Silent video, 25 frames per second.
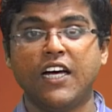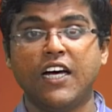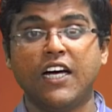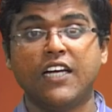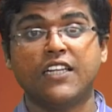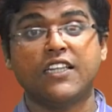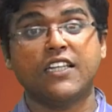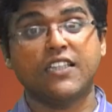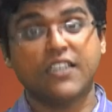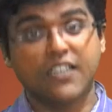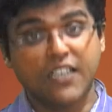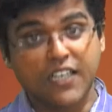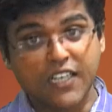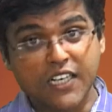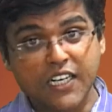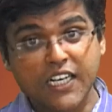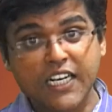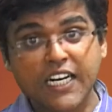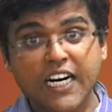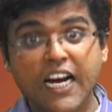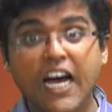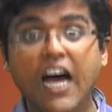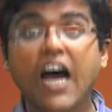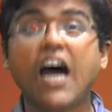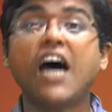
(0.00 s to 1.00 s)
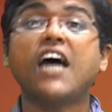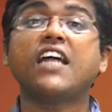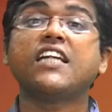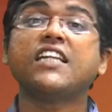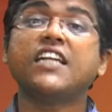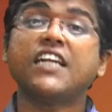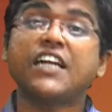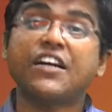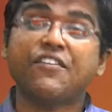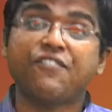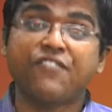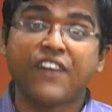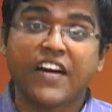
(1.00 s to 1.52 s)
The third are the
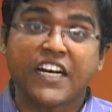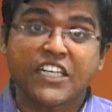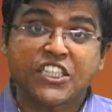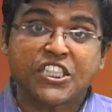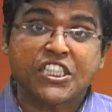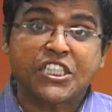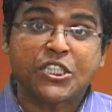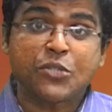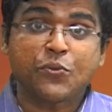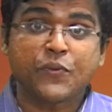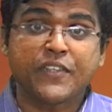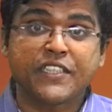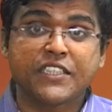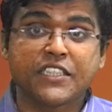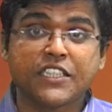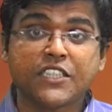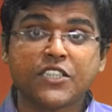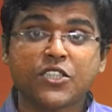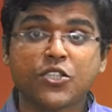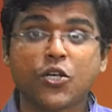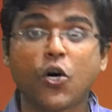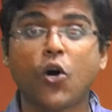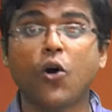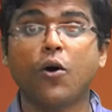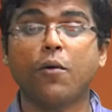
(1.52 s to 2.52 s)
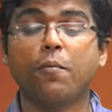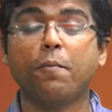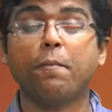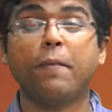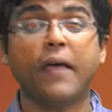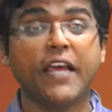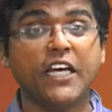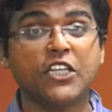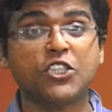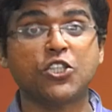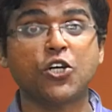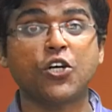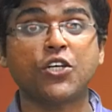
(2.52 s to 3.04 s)
reflection quizzes
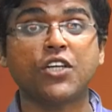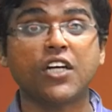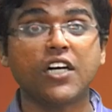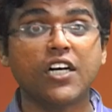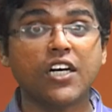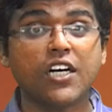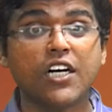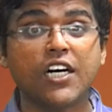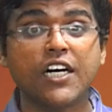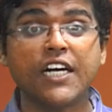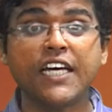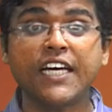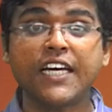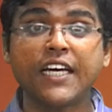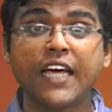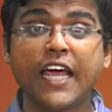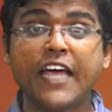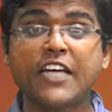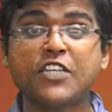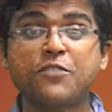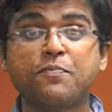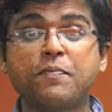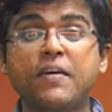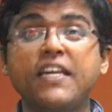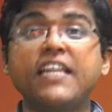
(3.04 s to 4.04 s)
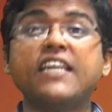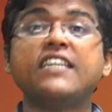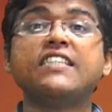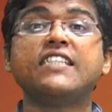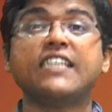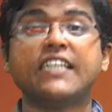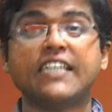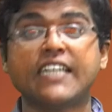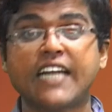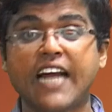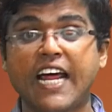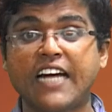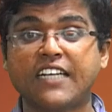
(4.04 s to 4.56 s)
based on the learning experience
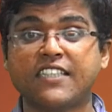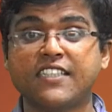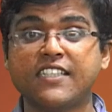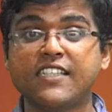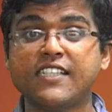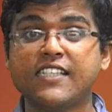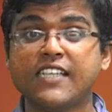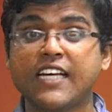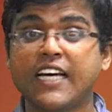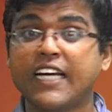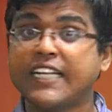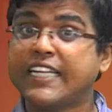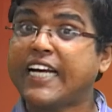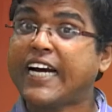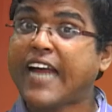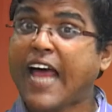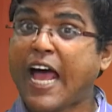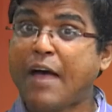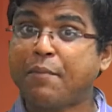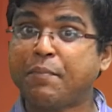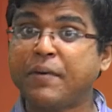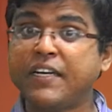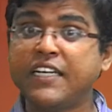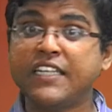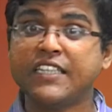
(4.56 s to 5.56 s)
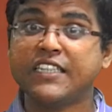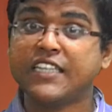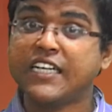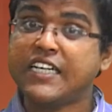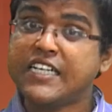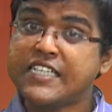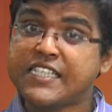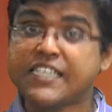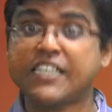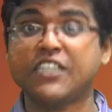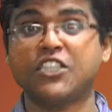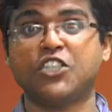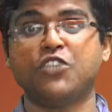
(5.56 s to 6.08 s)
interactions that happen in the
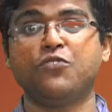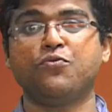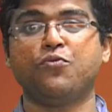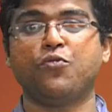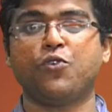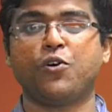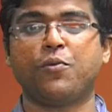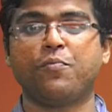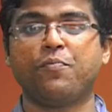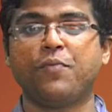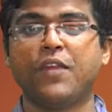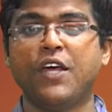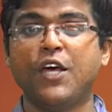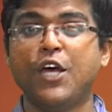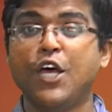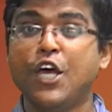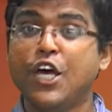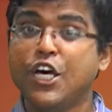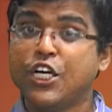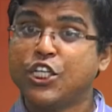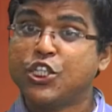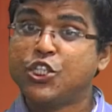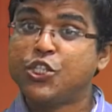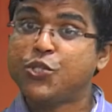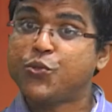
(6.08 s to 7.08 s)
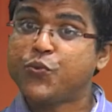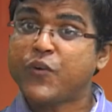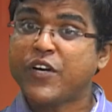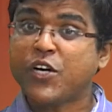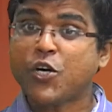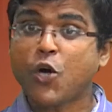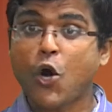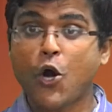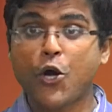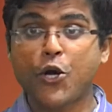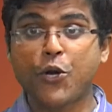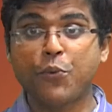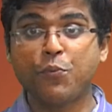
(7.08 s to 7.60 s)
discussion forum. This will
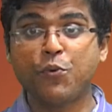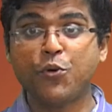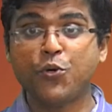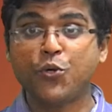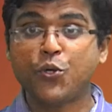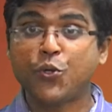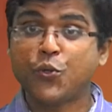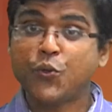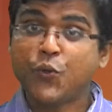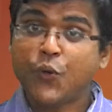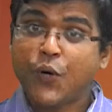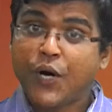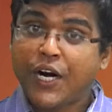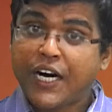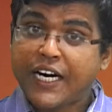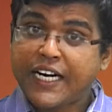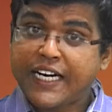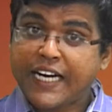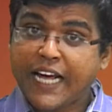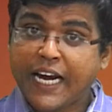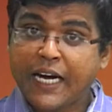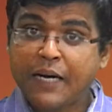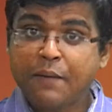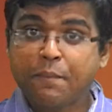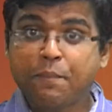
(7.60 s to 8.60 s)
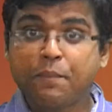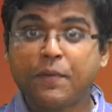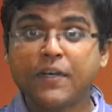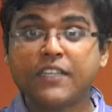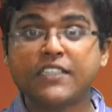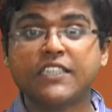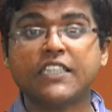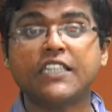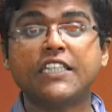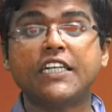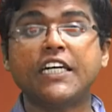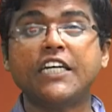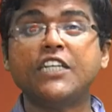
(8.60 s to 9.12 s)
contribute to
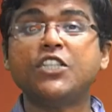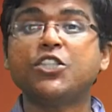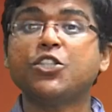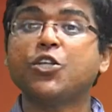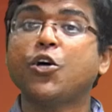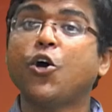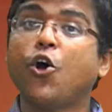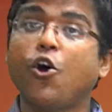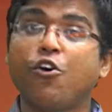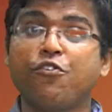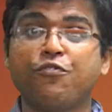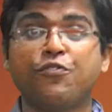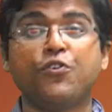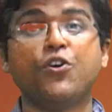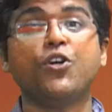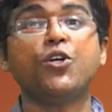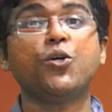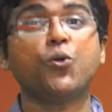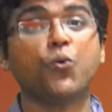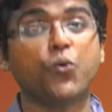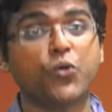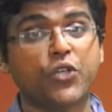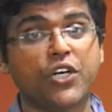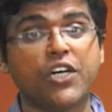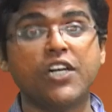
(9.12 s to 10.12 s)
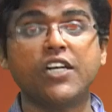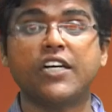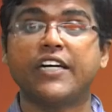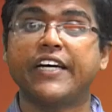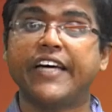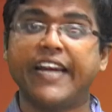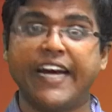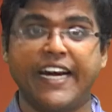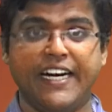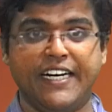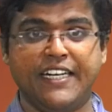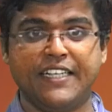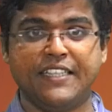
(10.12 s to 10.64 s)
10% of your total
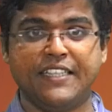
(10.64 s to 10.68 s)
grade.